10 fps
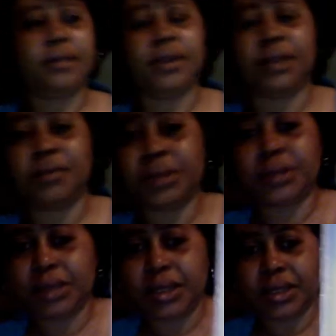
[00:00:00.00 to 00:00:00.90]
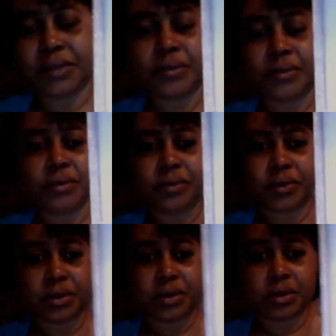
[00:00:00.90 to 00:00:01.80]
And I received this
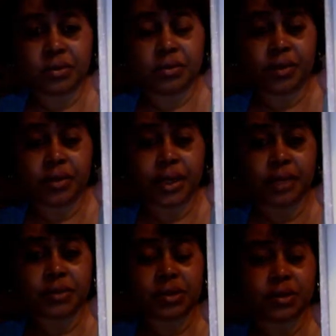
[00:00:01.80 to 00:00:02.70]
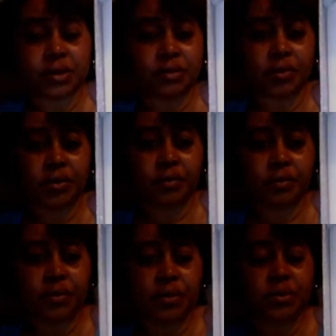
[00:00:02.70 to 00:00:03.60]
through Amazon
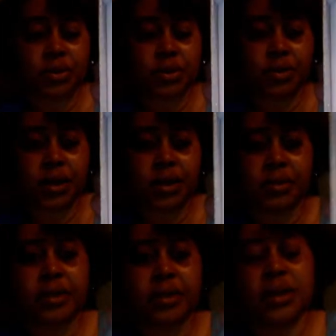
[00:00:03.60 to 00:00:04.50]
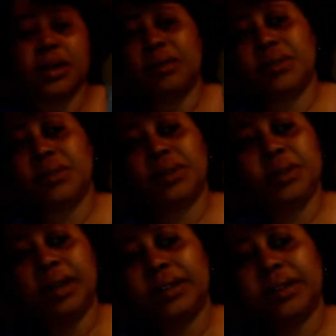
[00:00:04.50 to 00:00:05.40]
Review Trader. What you
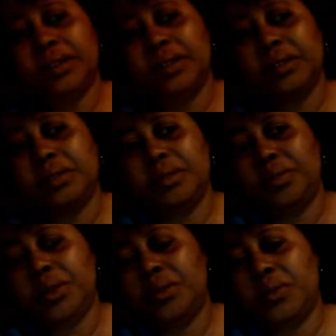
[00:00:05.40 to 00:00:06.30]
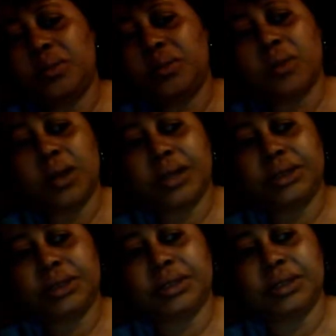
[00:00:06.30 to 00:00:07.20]
got is your little beautiful
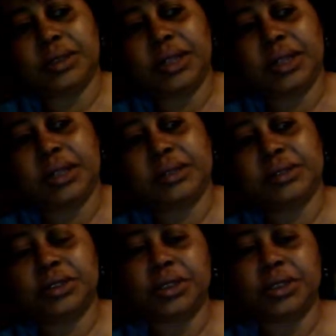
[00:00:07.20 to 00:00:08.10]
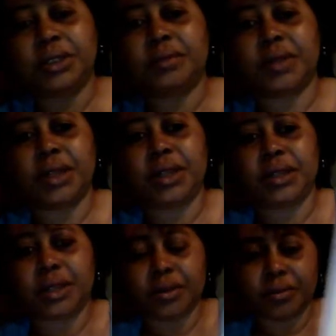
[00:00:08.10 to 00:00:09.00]
watch, your necklace, your earring,
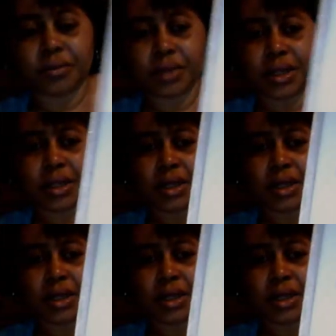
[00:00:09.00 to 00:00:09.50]
and a ring.